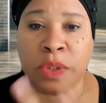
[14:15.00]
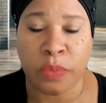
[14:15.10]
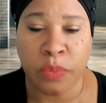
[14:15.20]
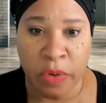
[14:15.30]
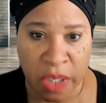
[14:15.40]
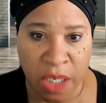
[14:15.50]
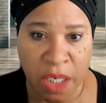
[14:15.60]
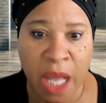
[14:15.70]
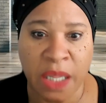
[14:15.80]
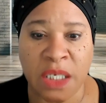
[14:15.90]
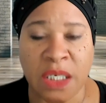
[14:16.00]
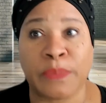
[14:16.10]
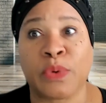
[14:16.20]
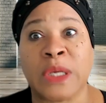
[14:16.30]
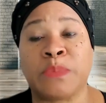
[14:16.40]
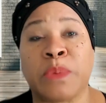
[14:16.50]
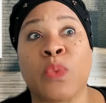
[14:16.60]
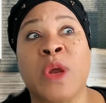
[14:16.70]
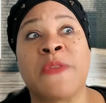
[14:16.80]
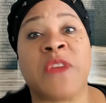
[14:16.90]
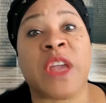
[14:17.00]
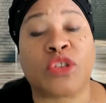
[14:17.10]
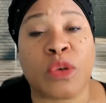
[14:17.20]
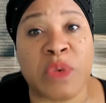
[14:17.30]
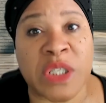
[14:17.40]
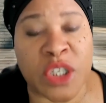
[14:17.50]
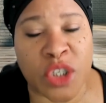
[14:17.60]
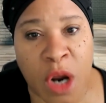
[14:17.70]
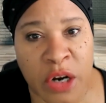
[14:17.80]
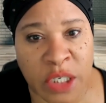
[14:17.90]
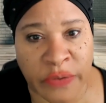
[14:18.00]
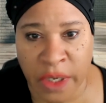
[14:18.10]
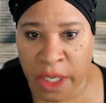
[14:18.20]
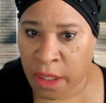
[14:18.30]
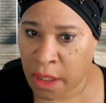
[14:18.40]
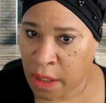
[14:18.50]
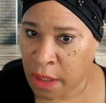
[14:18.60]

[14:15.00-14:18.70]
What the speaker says: was working at the WSB, when Victor was in charge of it.